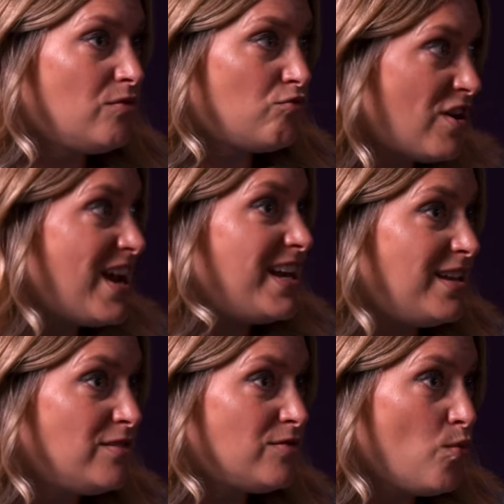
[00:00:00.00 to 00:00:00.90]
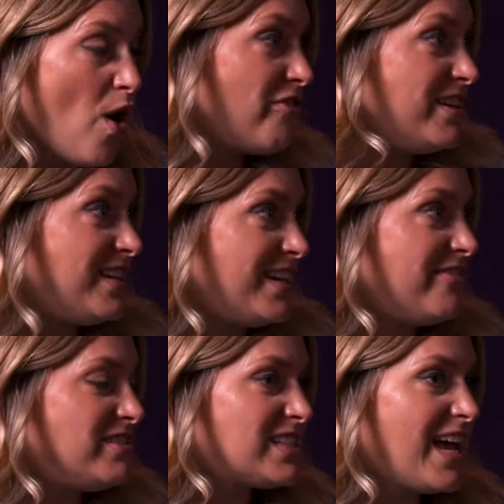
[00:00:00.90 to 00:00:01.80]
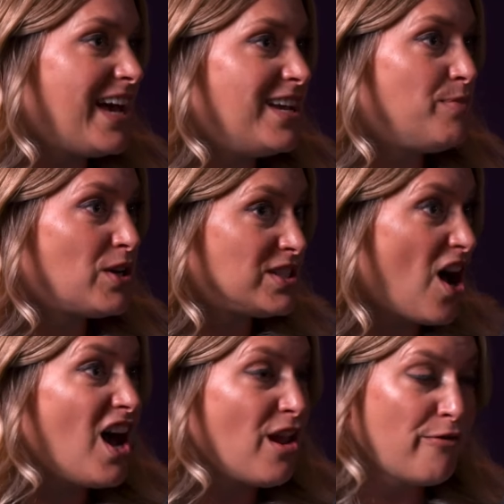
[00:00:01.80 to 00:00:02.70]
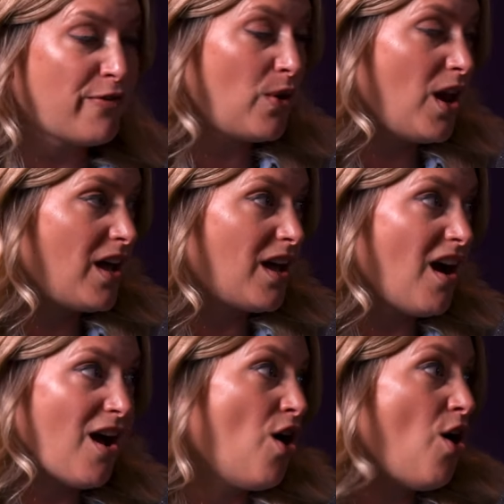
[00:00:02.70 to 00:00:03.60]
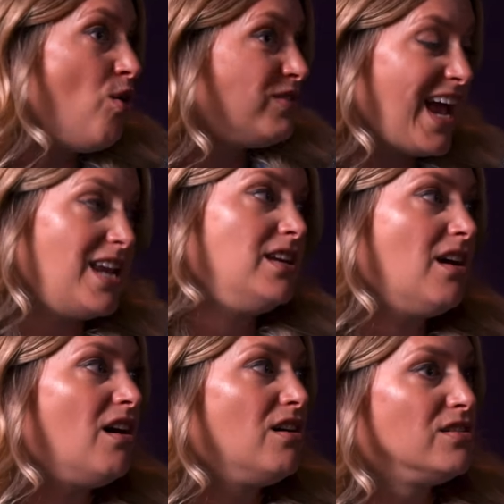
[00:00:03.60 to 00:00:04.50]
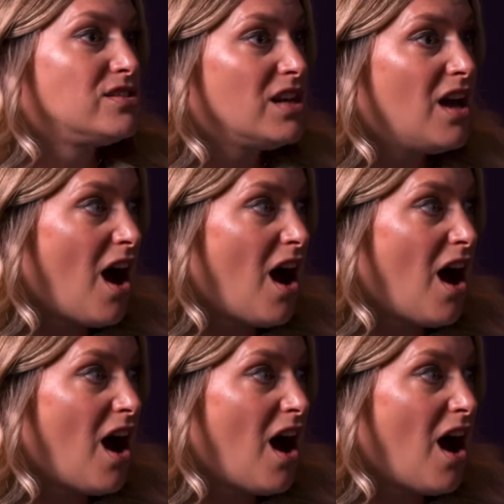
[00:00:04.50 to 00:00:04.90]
really worried here and scared because I don't feel like I hold any cards.